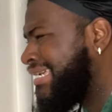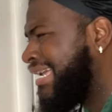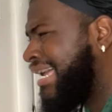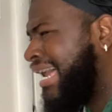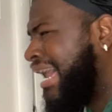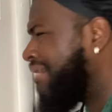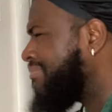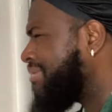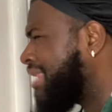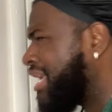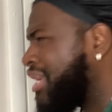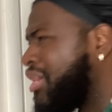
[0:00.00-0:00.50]

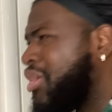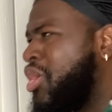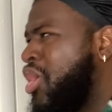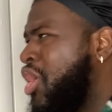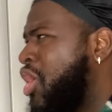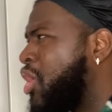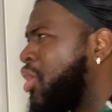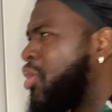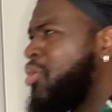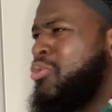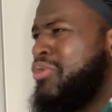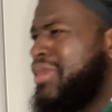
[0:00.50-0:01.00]
I'm like,
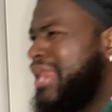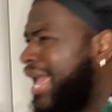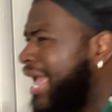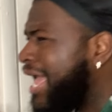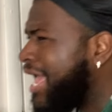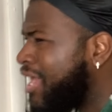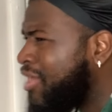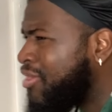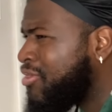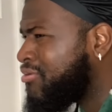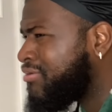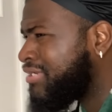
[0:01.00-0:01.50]
who the
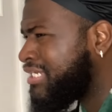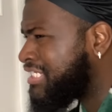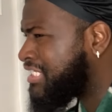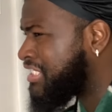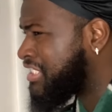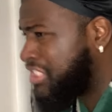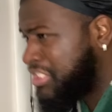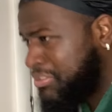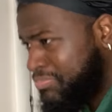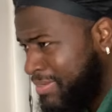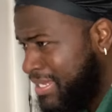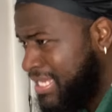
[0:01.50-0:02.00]
hell gets
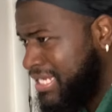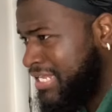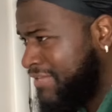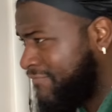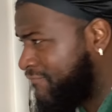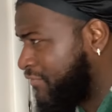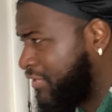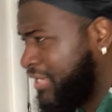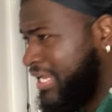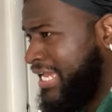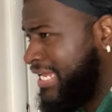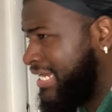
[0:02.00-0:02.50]
suspended
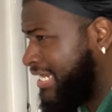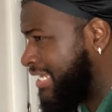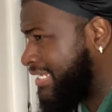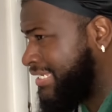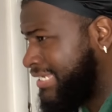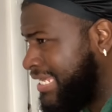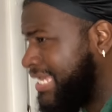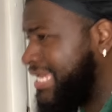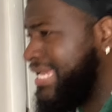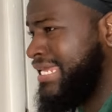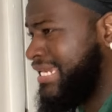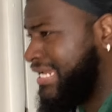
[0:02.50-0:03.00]
for getting a
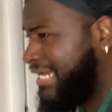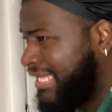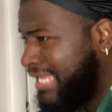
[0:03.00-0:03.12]
D in a